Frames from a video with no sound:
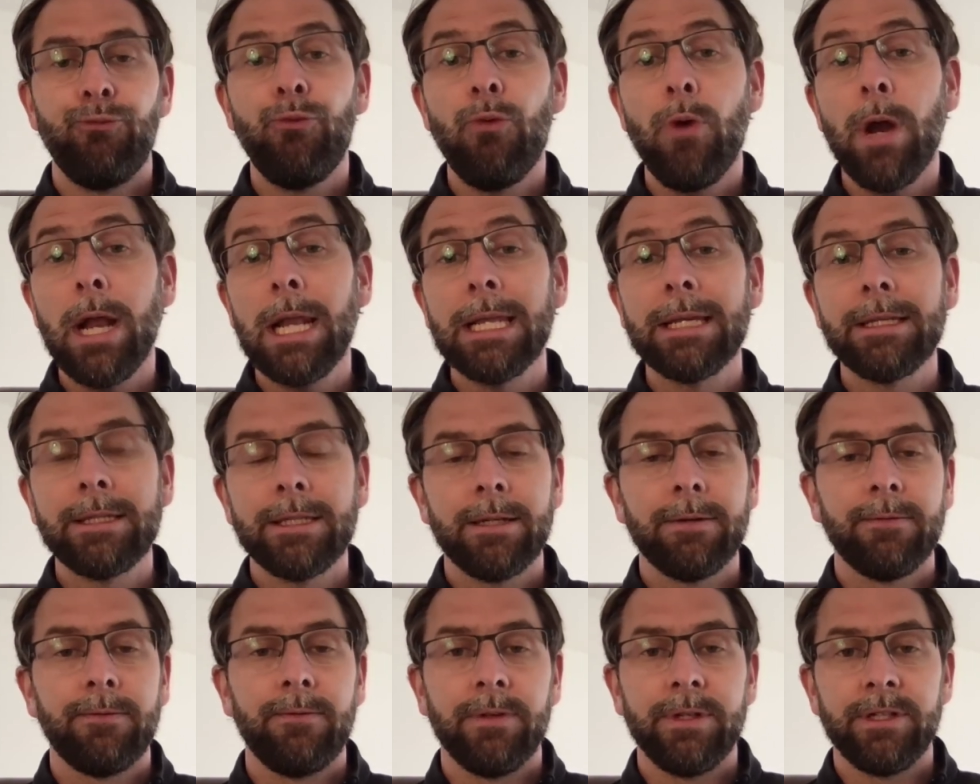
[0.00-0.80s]

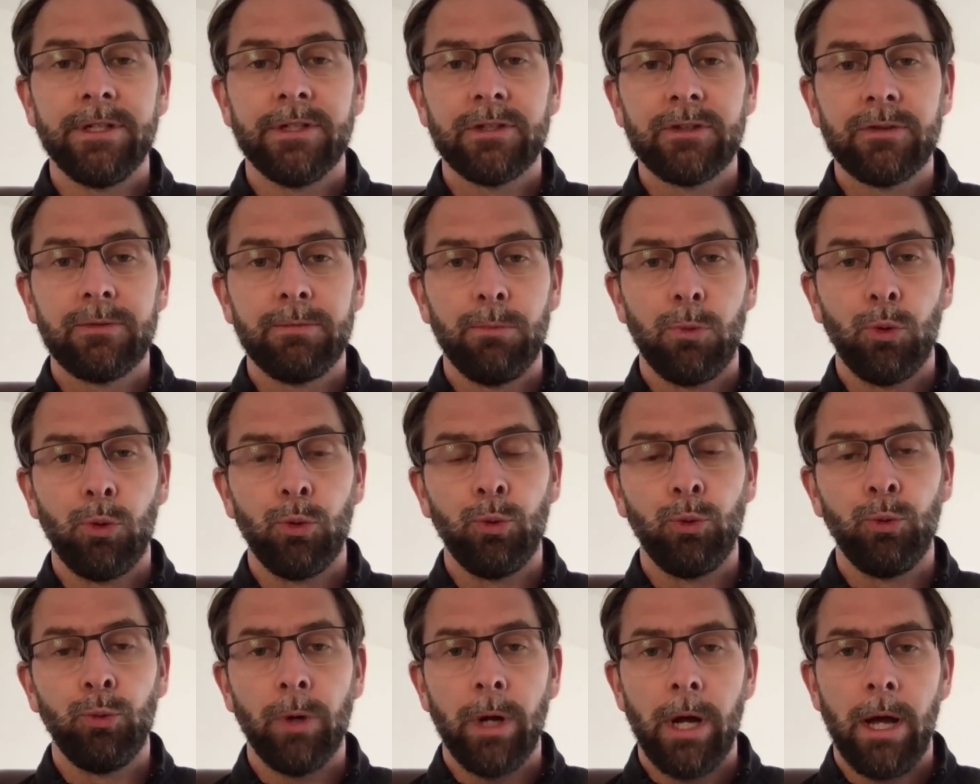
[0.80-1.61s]
Relatively
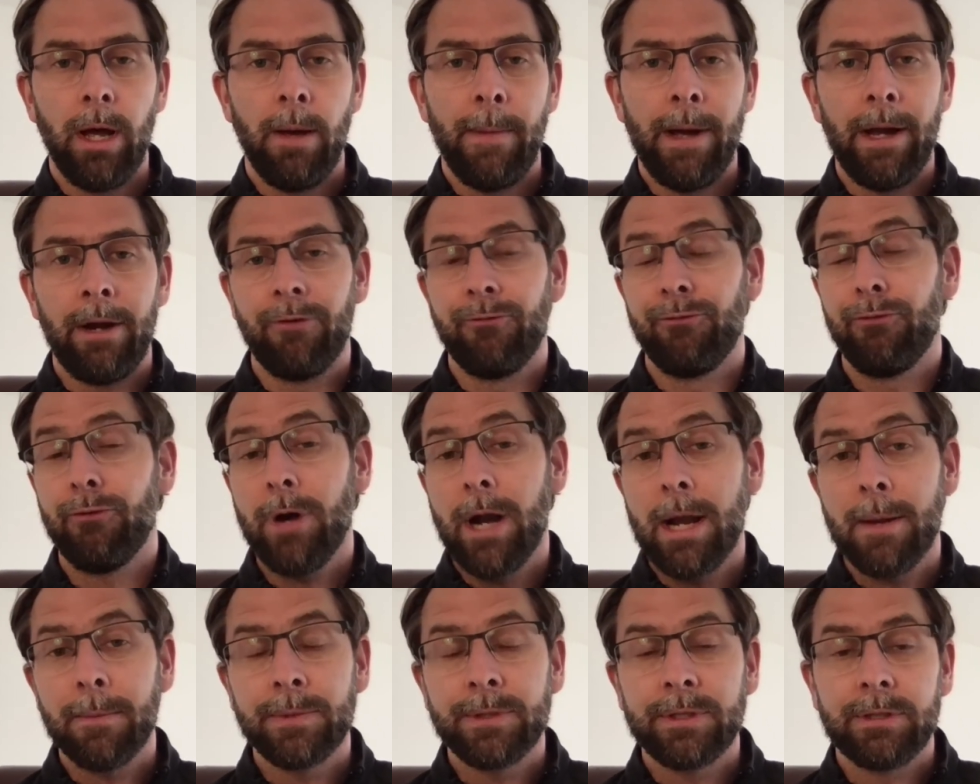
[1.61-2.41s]
small amount of
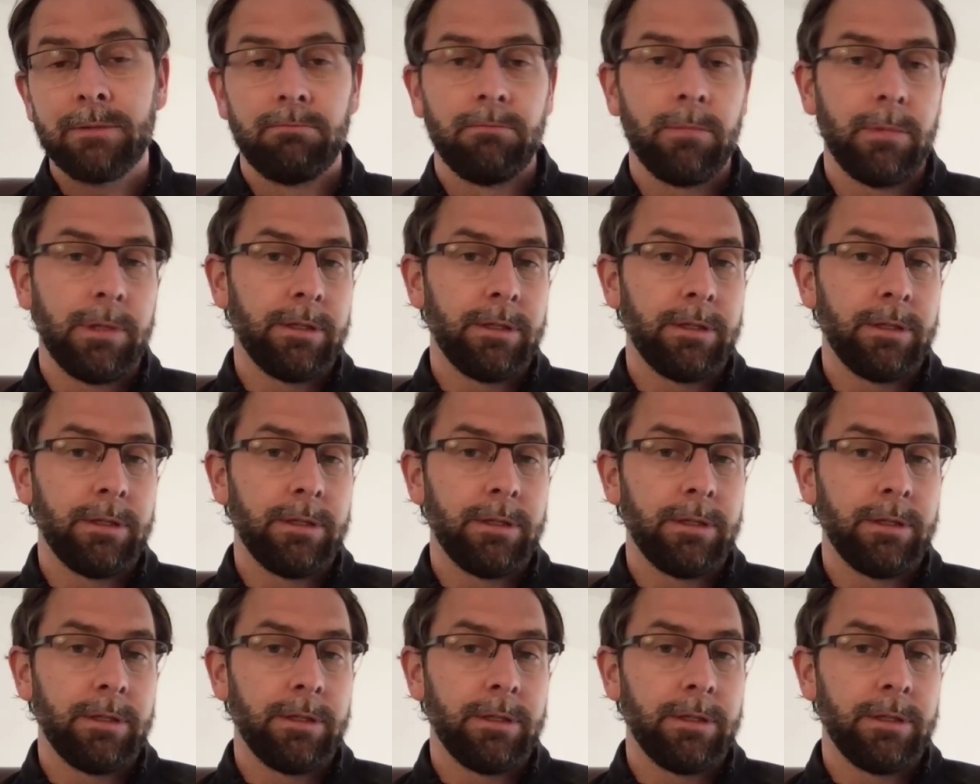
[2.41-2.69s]
reps.